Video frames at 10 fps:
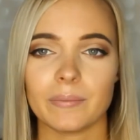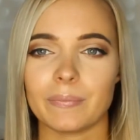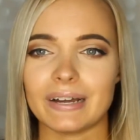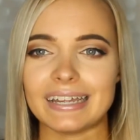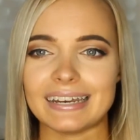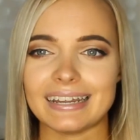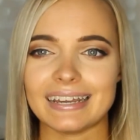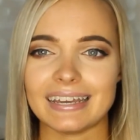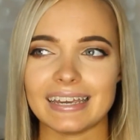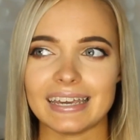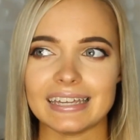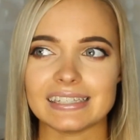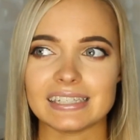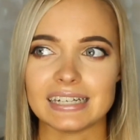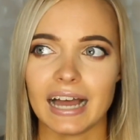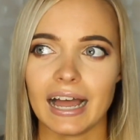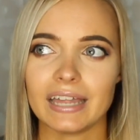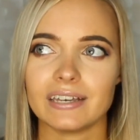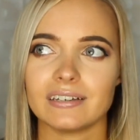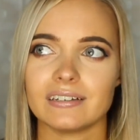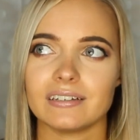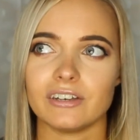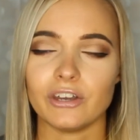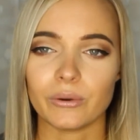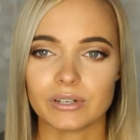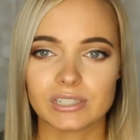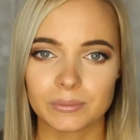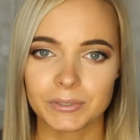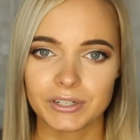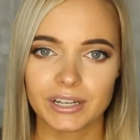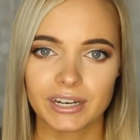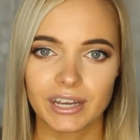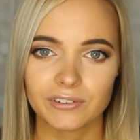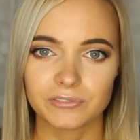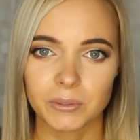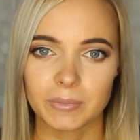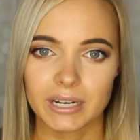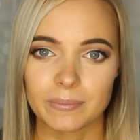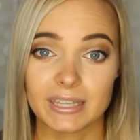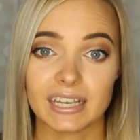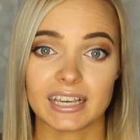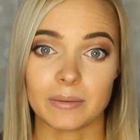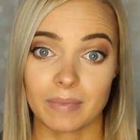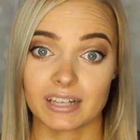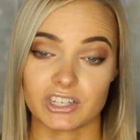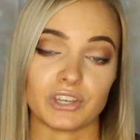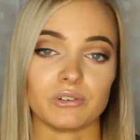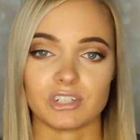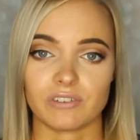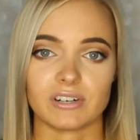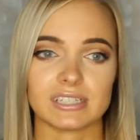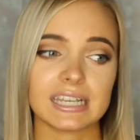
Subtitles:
but it's not noticeable enough for me to be like it makes a huge difference,